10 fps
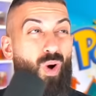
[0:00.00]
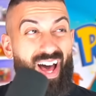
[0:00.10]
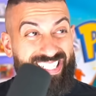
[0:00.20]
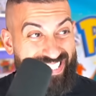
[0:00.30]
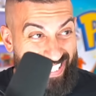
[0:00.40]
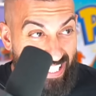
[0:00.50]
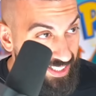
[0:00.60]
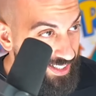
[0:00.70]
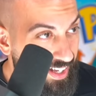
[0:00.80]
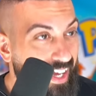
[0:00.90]
What?
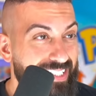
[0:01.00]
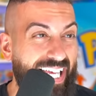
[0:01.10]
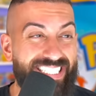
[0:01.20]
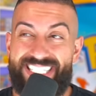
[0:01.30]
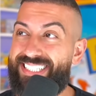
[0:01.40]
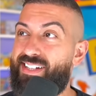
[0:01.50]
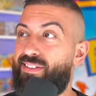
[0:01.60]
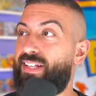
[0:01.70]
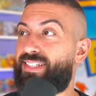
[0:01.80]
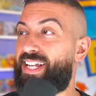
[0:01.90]
This is a,
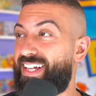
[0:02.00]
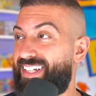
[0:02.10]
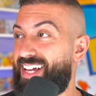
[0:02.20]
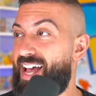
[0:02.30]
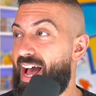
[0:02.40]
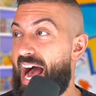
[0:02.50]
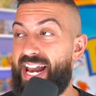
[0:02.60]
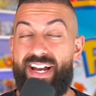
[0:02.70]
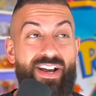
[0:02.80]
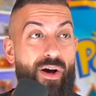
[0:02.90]
the, the, I
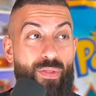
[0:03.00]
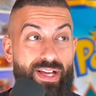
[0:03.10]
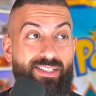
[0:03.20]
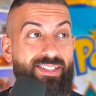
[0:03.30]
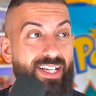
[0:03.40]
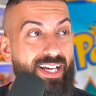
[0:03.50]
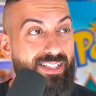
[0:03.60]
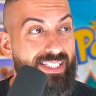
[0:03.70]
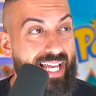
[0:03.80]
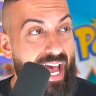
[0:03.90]
didn't know this.
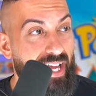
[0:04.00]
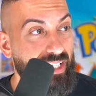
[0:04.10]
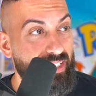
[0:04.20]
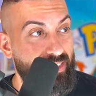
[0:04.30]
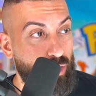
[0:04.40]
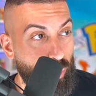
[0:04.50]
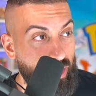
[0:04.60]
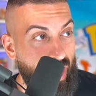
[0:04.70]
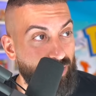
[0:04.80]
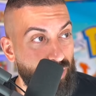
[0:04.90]
The ten, that's three
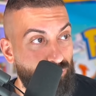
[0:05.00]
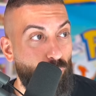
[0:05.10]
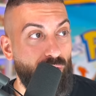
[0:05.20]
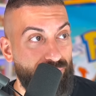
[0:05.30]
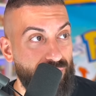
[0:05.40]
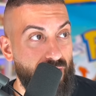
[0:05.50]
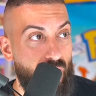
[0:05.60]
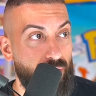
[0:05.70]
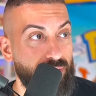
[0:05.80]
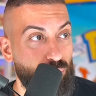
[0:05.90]
thousand four hundred fifty
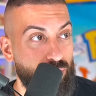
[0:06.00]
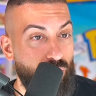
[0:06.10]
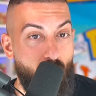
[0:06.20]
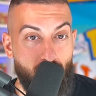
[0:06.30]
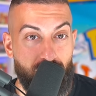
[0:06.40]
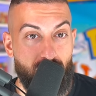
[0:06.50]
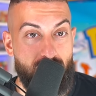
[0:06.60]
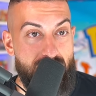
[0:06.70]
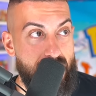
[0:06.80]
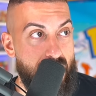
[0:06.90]
dollars, was auctioned
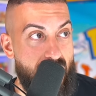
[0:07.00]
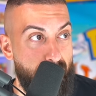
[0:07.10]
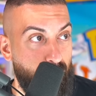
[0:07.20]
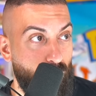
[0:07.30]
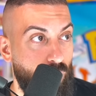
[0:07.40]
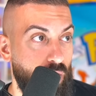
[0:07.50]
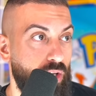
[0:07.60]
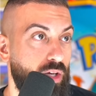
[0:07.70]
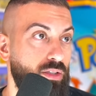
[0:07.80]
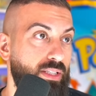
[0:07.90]
in April.
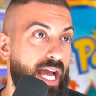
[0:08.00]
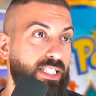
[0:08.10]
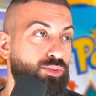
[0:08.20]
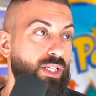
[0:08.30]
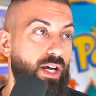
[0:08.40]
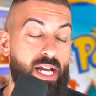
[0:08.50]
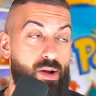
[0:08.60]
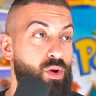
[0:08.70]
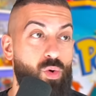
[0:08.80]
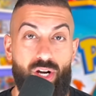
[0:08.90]
That's, re
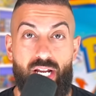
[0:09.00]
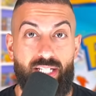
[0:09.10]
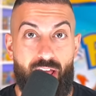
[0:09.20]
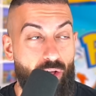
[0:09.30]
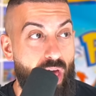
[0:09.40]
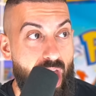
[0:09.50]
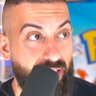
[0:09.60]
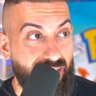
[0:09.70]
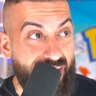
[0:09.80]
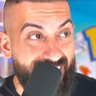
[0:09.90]
yeah, we weren't getting a ten on that.
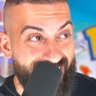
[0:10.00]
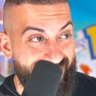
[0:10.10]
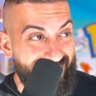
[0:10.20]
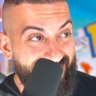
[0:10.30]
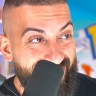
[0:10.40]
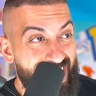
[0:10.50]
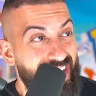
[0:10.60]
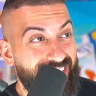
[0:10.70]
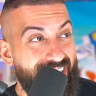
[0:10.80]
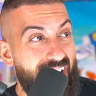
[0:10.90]
That's,
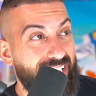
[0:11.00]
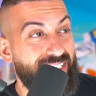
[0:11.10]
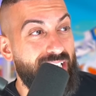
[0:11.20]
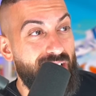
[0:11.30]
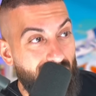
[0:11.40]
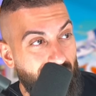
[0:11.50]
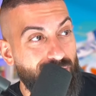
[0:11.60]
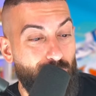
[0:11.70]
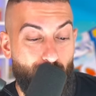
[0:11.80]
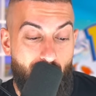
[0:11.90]
that is
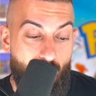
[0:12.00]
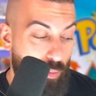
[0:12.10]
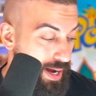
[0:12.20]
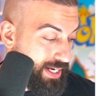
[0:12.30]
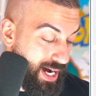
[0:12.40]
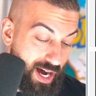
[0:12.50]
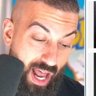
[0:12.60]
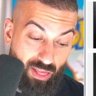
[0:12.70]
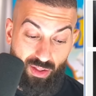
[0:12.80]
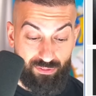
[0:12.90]
not, dude. Oh my God,
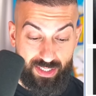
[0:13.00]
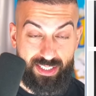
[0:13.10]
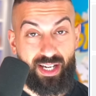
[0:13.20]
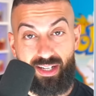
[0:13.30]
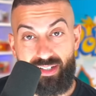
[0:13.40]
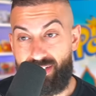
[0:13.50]
I love this eight.